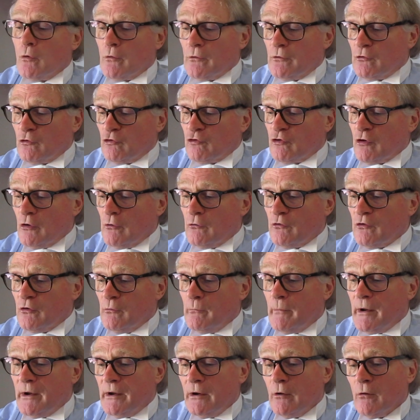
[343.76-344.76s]
going to show
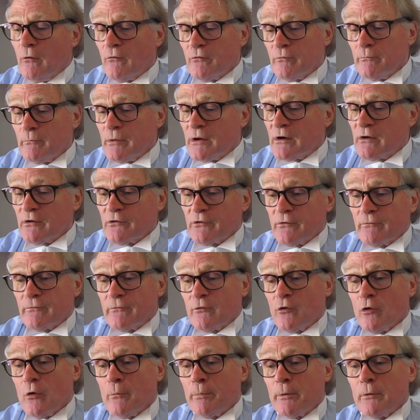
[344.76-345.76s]
too many of them because of
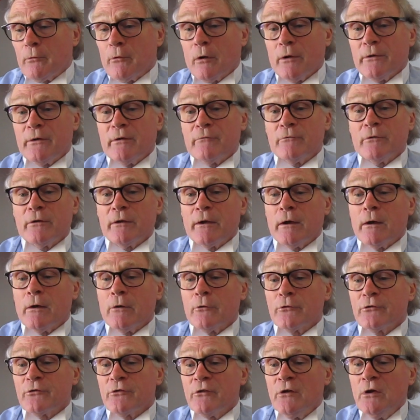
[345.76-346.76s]
copyright and everything
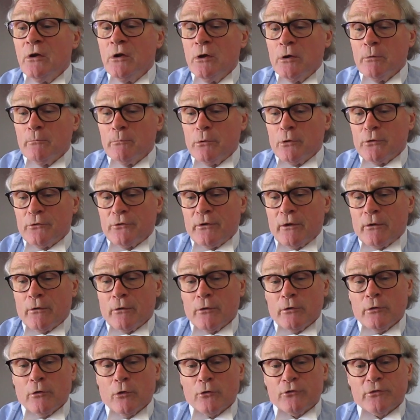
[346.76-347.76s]
else. But there
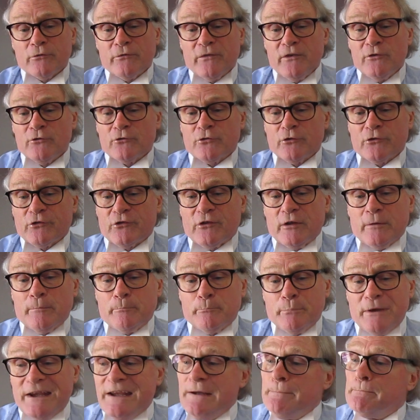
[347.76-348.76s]
are a lot of interesting
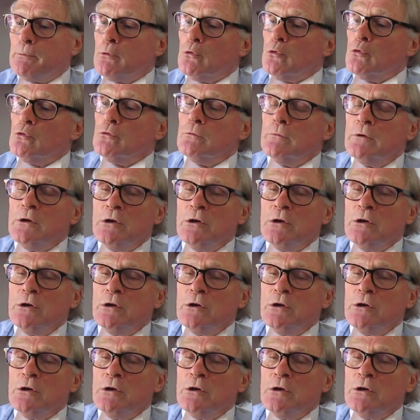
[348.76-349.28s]
people